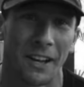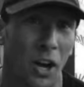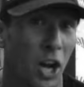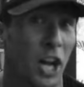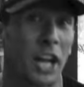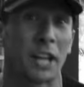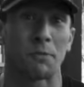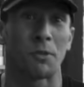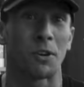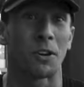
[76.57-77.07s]

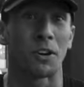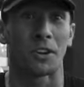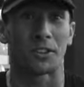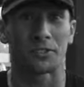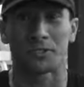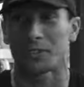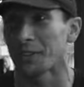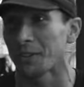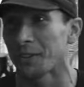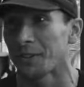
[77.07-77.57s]
Iron
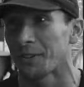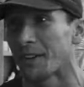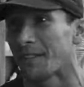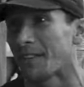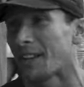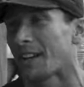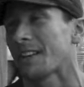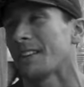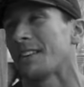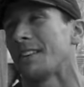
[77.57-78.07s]
War 2.
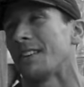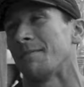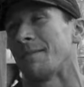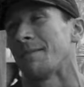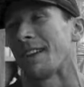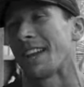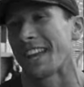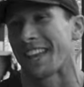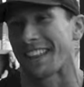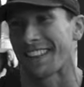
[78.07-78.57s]
I'm like, oh
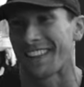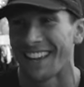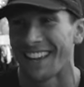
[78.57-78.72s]
man.